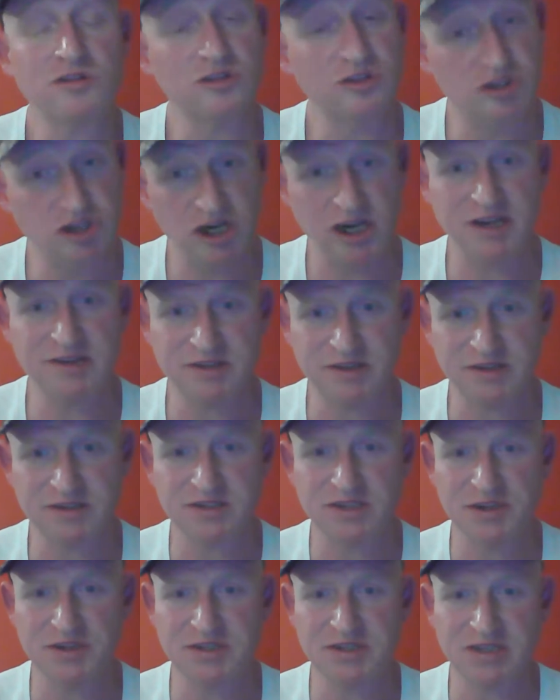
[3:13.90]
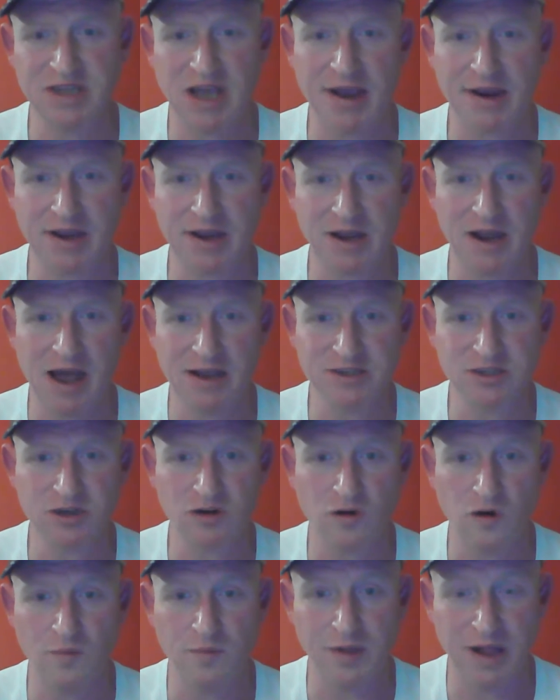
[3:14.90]
Jesus'
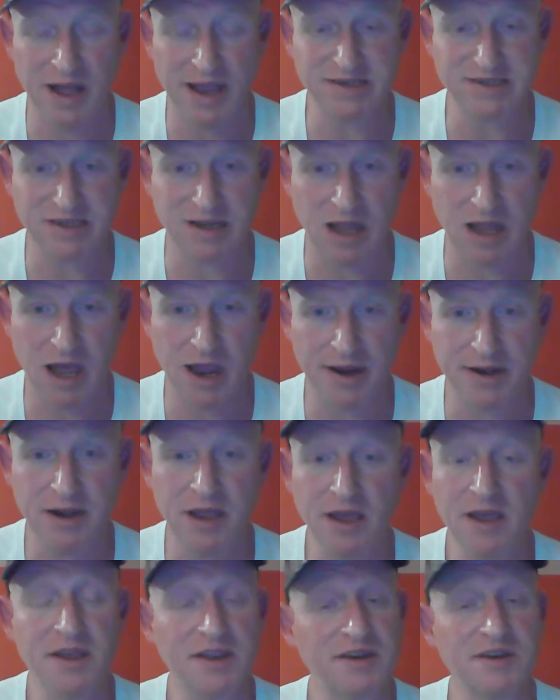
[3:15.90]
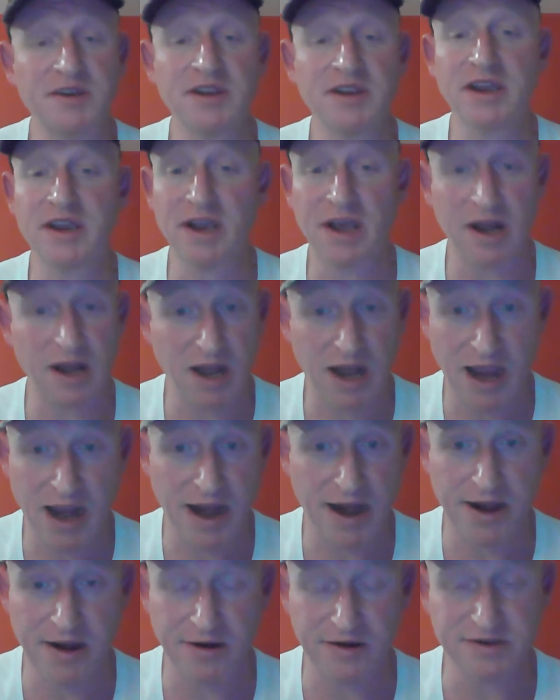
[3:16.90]
psychological baseline
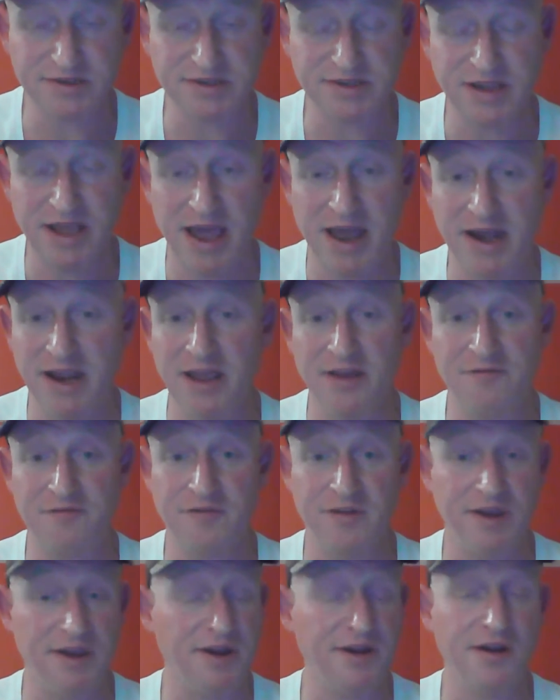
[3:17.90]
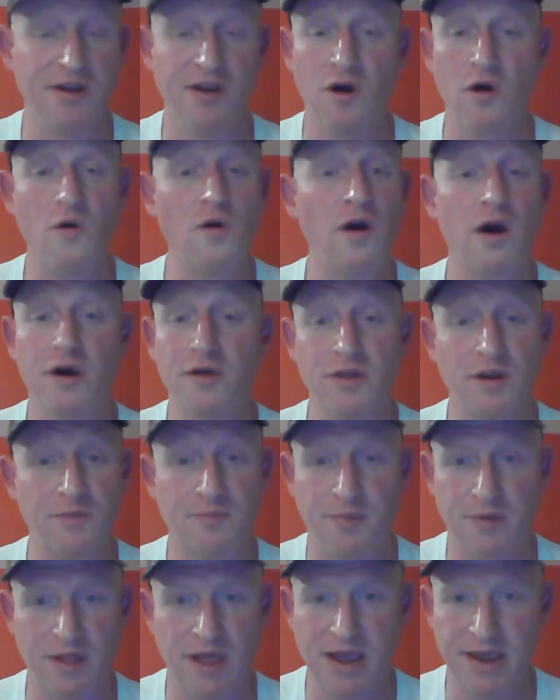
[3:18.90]
declares that if in no other
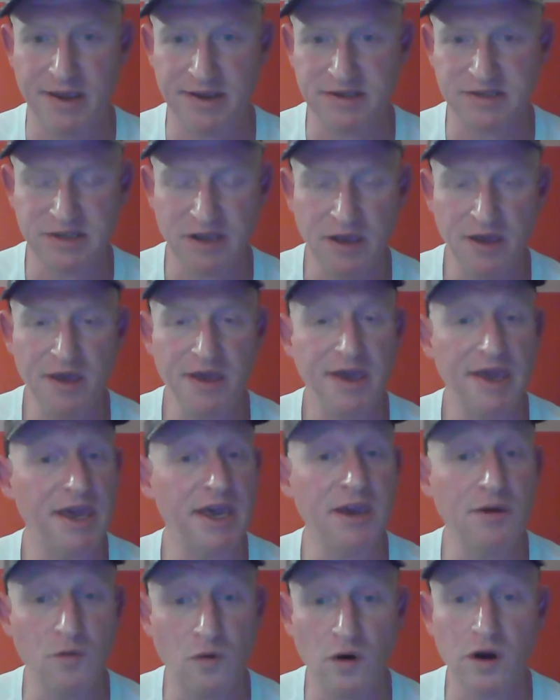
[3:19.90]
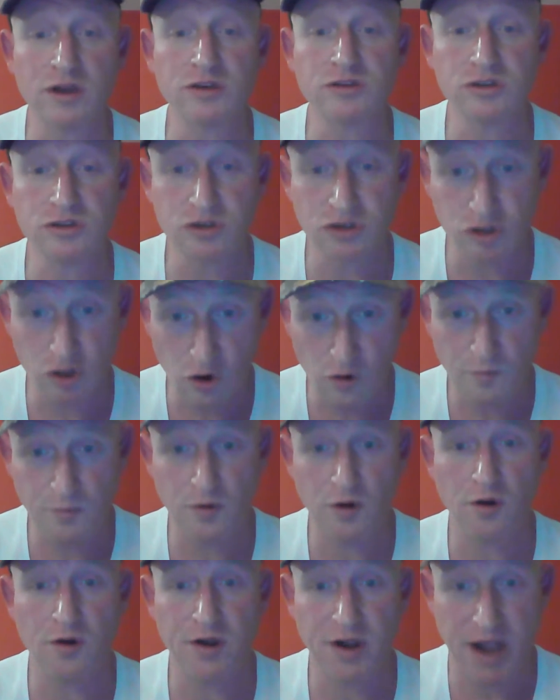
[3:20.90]
place he was
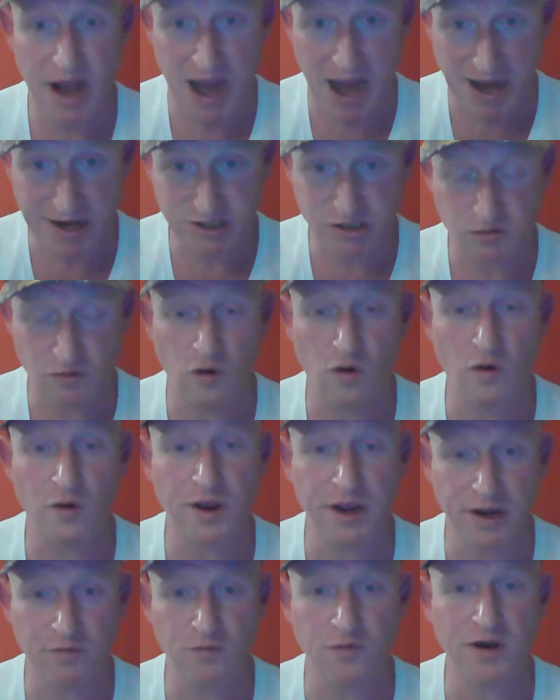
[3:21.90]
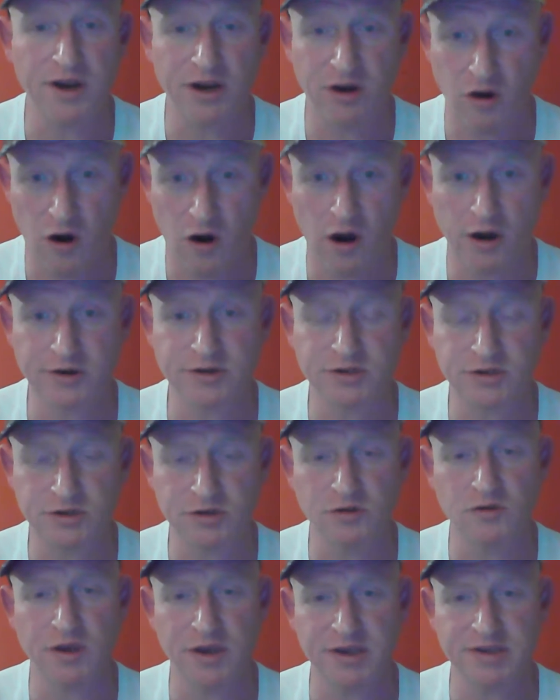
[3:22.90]
supernatural in regards
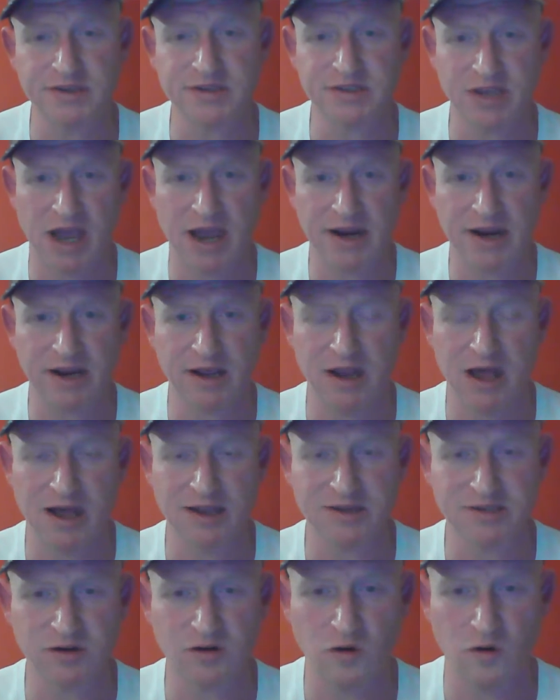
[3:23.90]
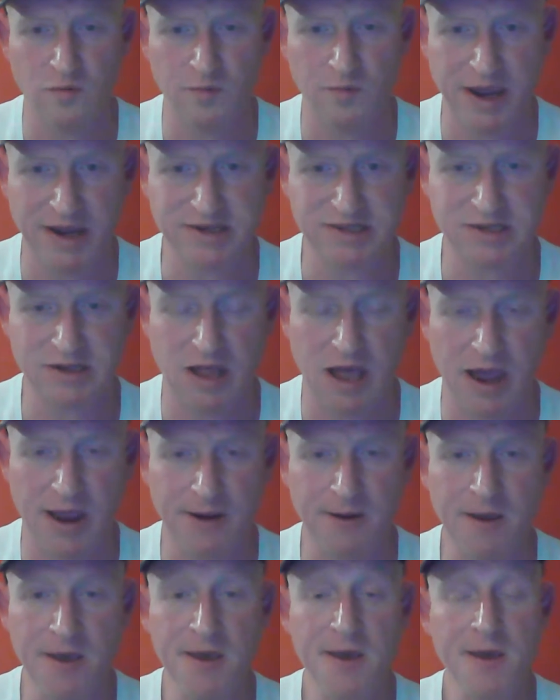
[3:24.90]
to his psychological baseline.